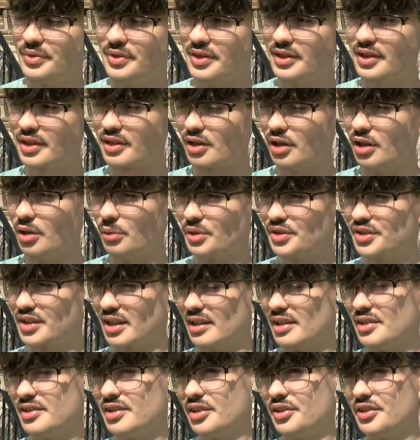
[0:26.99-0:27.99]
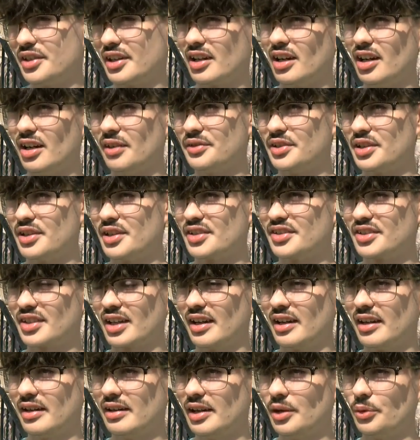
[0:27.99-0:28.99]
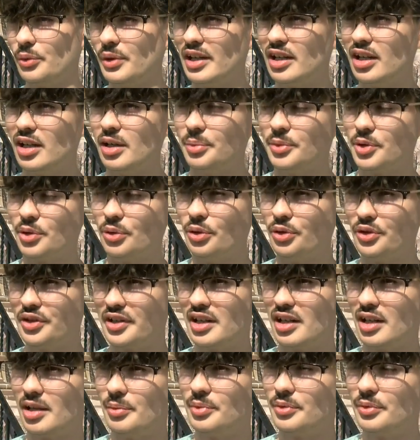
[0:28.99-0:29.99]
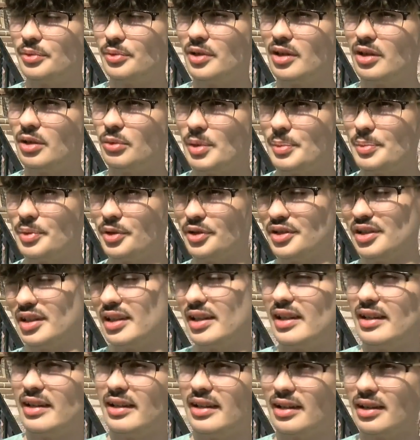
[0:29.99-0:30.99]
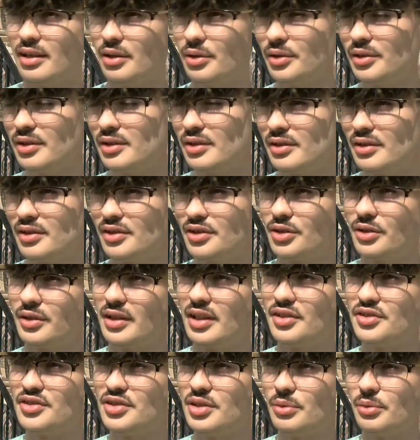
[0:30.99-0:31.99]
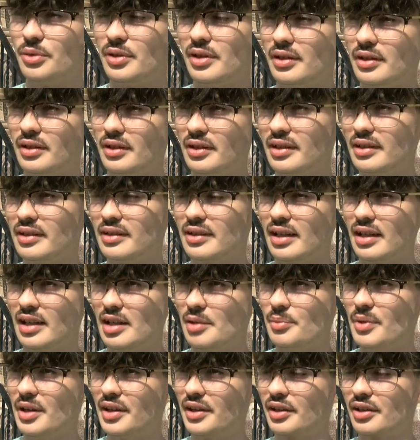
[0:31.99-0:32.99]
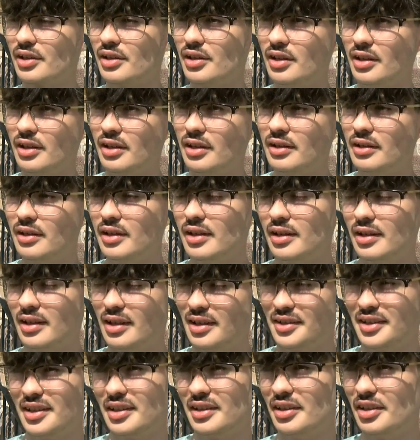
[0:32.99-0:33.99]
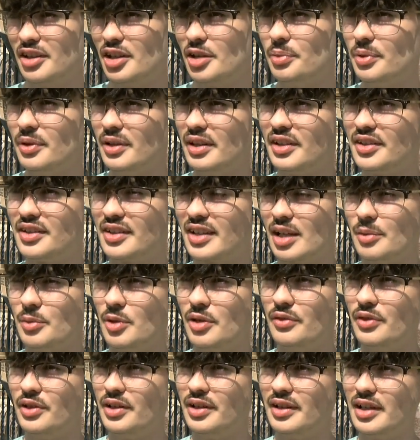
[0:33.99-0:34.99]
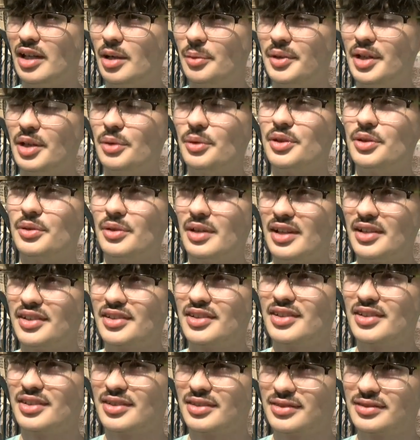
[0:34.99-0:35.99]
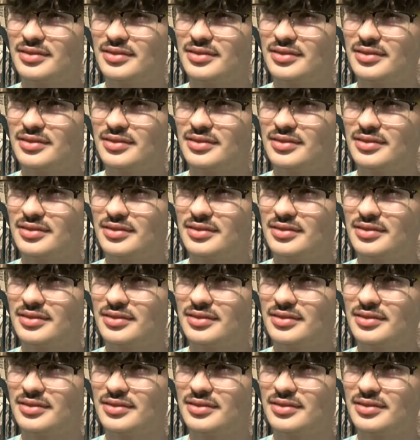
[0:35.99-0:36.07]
the car was kind of tilting off to the side and we helped hold it up while we pulled the lady out so that she wouldn't get hit by the car. And then the police came over and helped out with the rest.